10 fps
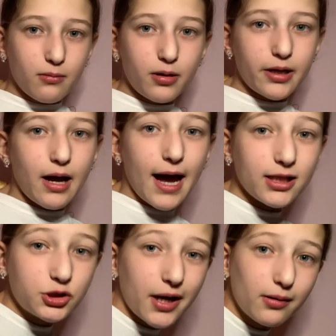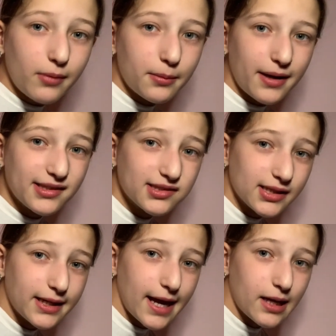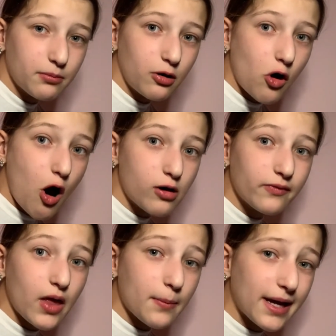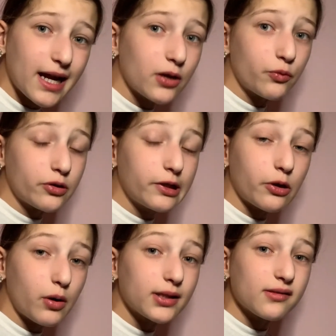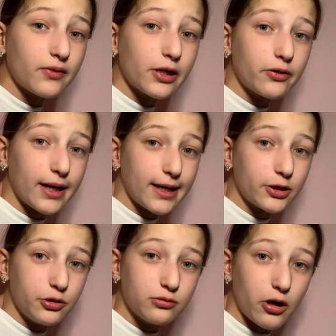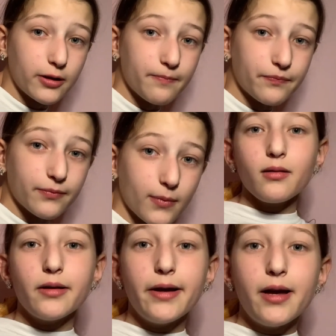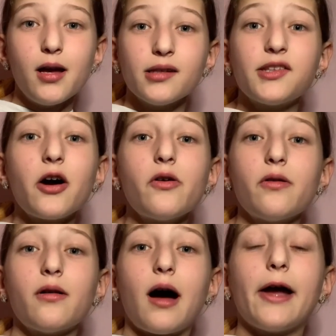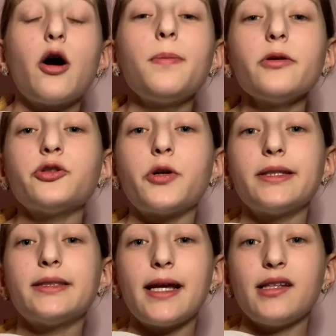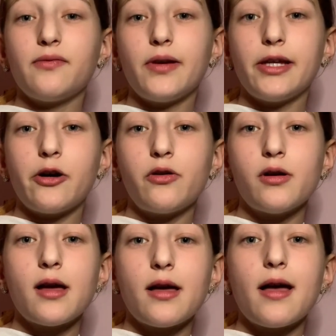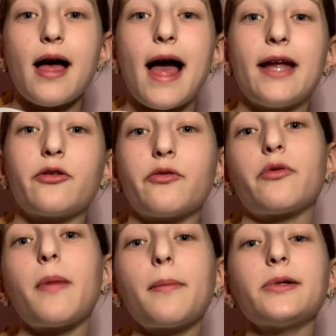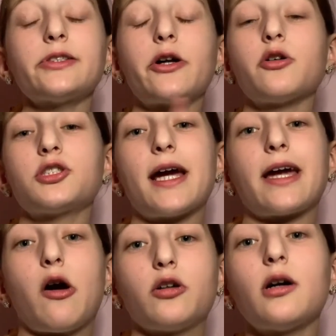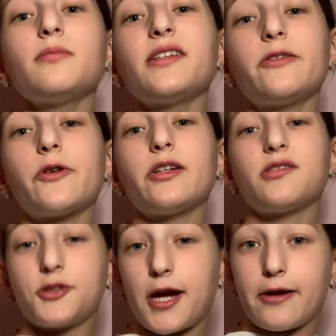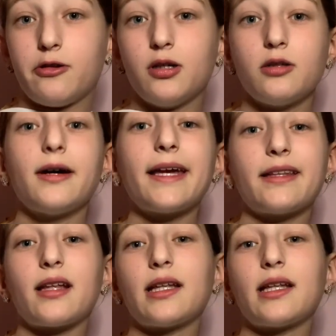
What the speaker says: But I tried my best to name all of them, and I really don't want this video getting too long. So, I hope you enjoyed today's video, and remember to go check out Clumsy Critters channel, link in